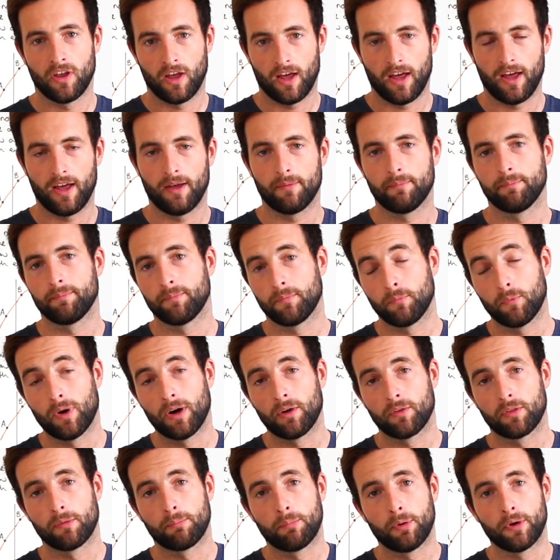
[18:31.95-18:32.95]

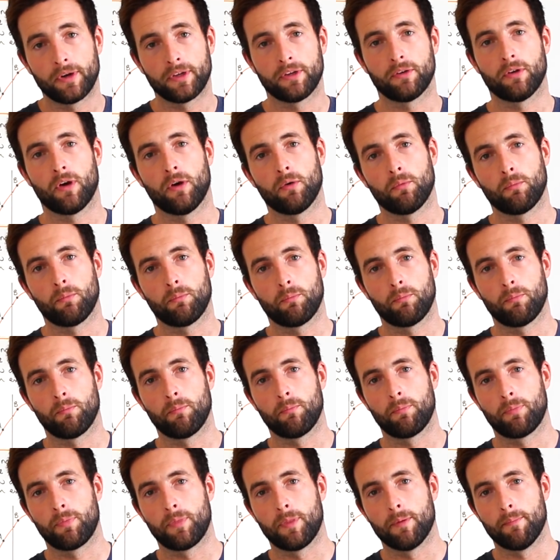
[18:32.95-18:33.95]

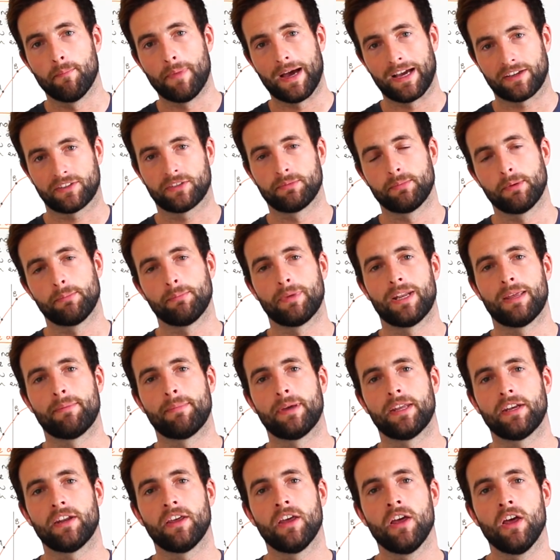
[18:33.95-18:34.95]
the maximum
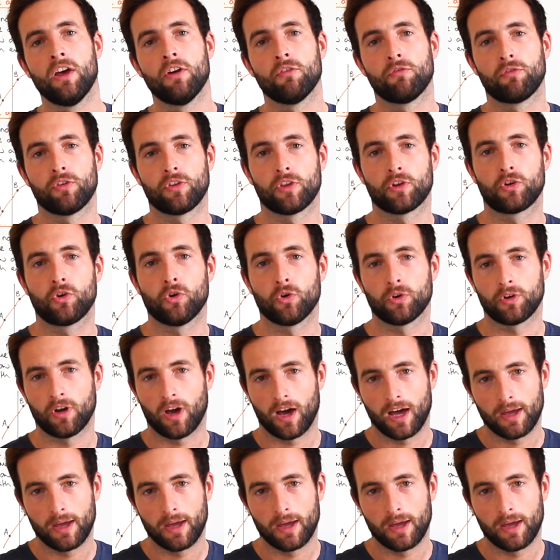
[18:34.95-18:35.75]
limit for the corner.